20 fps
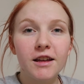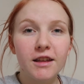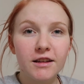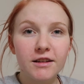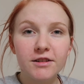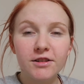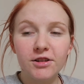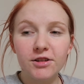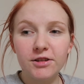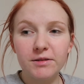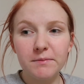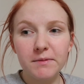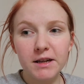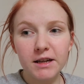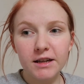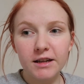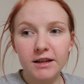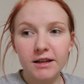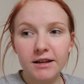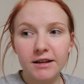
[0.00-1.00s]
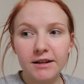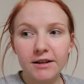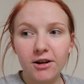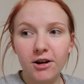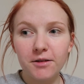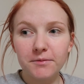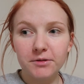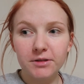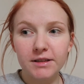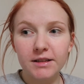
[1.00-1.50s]
It took me
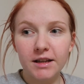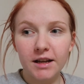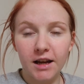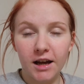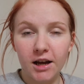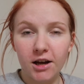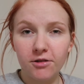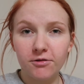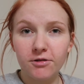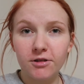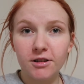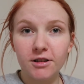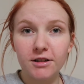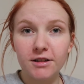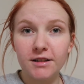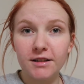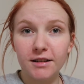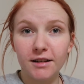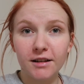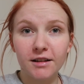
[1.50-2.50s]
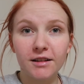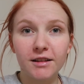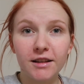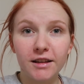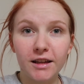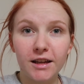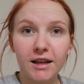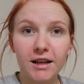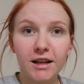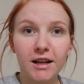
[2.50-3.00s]
almost an hour to
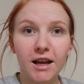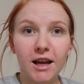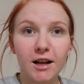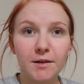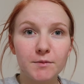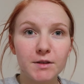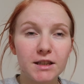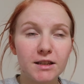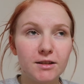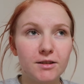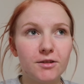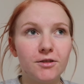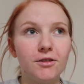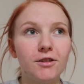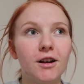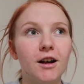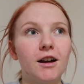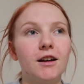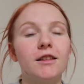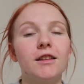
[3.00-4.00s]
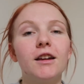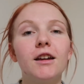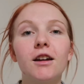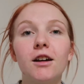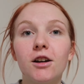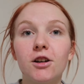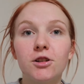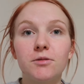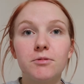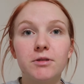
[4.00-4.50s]
clean and I'm still not like
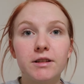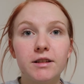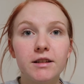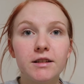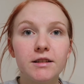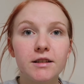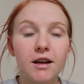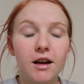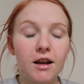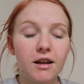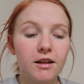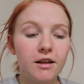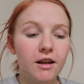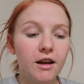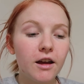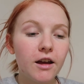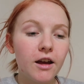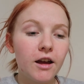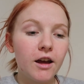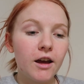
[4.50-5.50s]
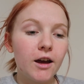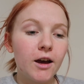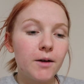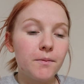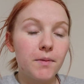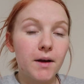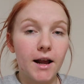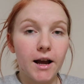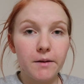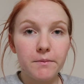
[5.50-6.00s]
100% done,
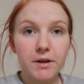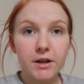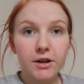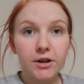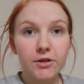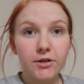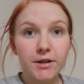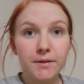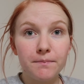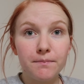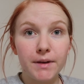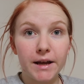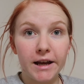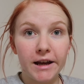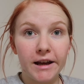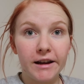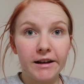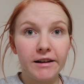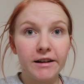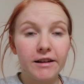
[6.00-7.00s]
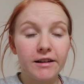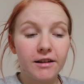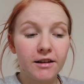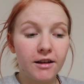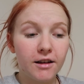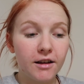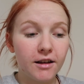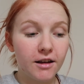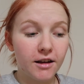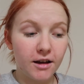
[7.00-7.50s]
but I'm gonna go to bed.
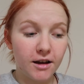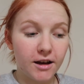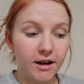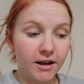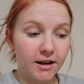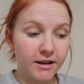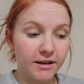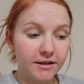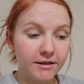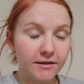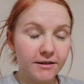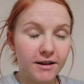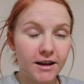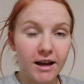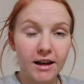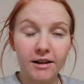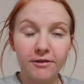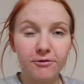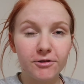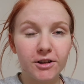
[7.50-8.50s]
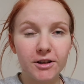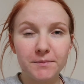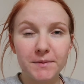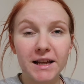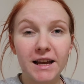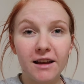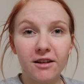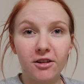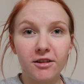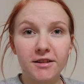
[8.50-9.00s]
I'm
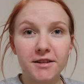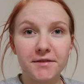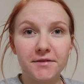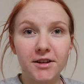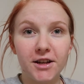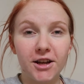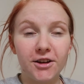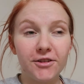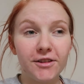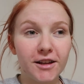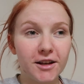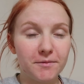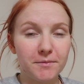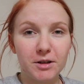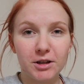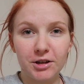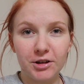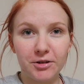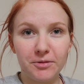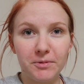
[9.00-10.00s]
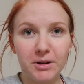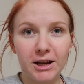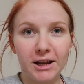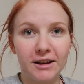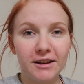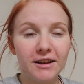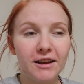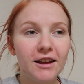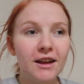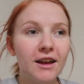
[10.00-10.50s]
gonna edit this video, then I'm gonna go to
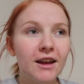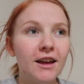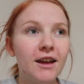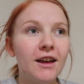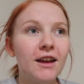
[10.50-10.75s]
bed.